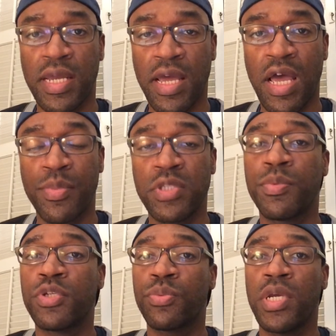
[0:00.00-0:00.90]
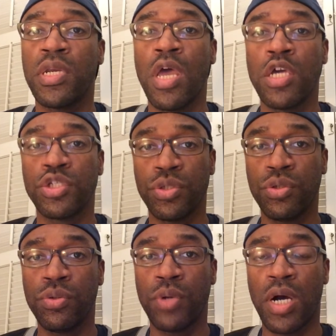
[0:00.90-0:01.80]
that happens between
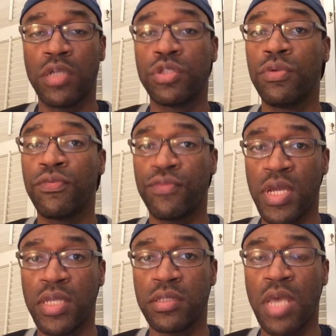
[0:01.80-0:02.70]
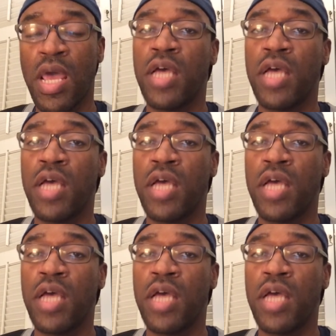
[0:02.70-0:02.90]
two uh, two friends.